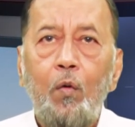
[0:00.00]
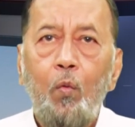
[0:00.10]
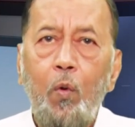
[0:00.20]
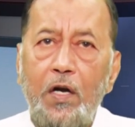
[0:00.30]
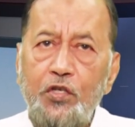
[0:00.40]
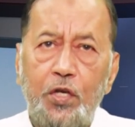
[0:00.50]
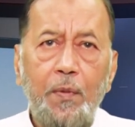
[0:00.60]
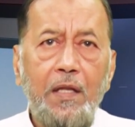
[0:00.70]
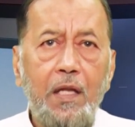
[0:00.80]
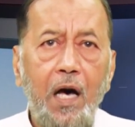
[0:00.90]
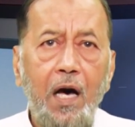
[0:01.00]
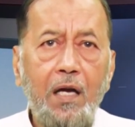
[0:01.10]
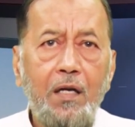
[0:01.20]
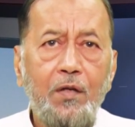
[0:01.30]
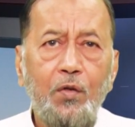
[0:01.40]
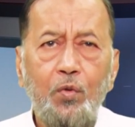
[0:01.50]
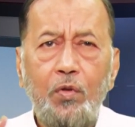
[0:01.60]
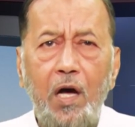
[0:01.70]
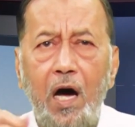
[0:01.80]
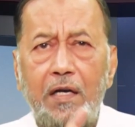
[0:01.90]
Worship Allah. Do
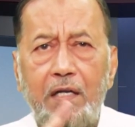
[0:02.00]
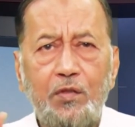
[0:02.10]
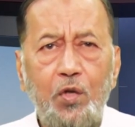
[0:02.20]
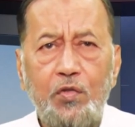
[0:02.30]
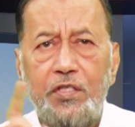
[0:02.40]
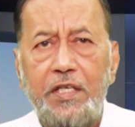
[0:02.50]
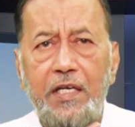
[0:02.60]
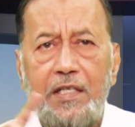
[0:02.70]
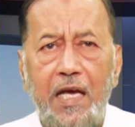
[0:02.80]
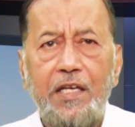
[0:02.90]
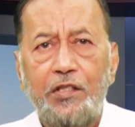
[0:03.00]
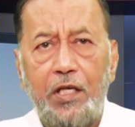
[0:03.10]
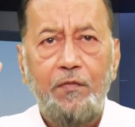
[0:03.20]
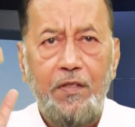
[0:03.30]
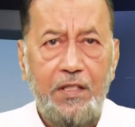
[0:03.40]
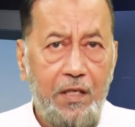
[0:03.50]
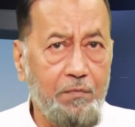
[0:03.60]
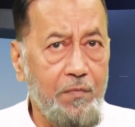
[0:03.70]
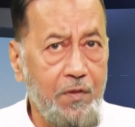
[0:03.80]
not associate anything with Him.